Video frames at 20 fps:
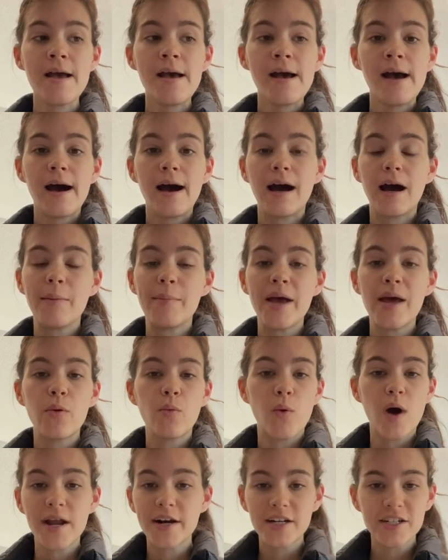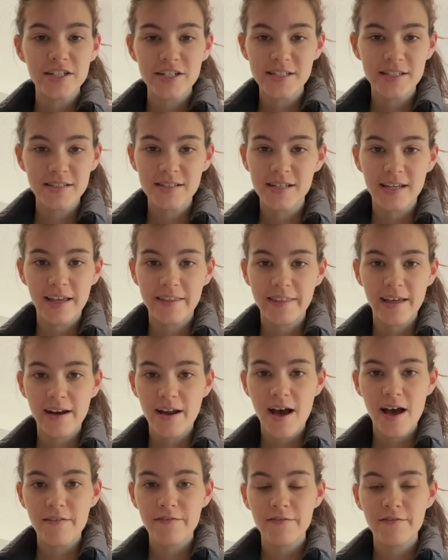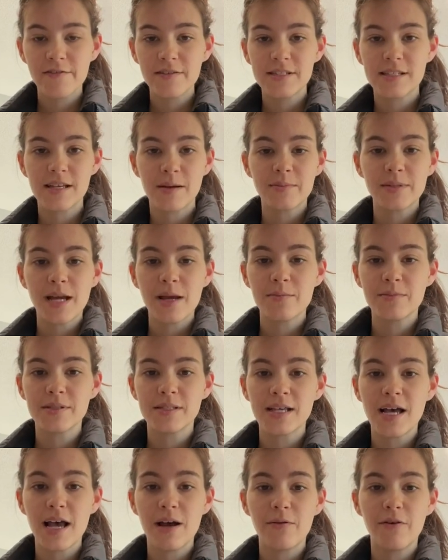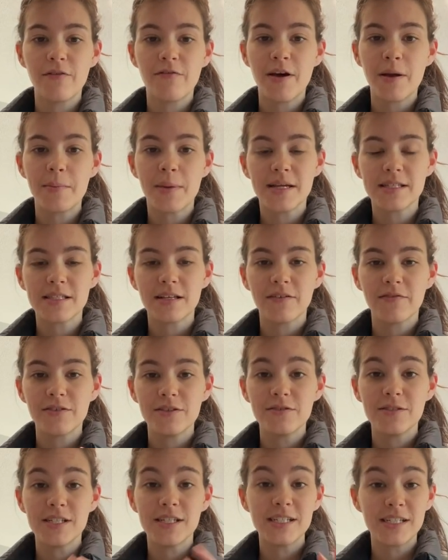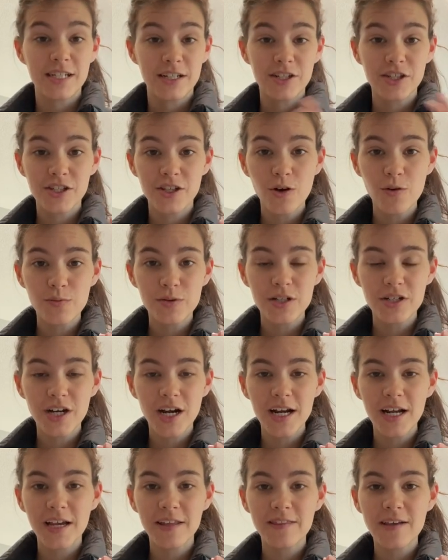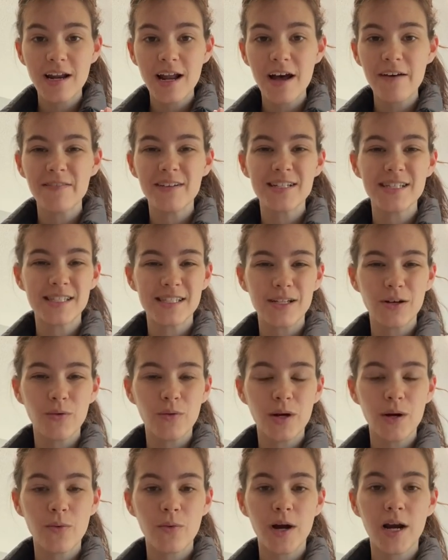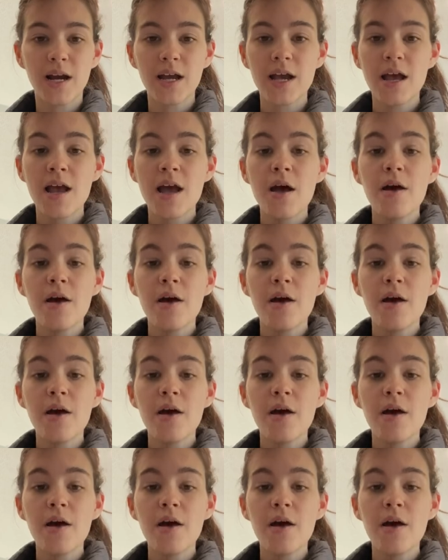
And water just doesn't get that off. Sometimes I would find myself using dish soap to try to get that off and it still wouldn't work.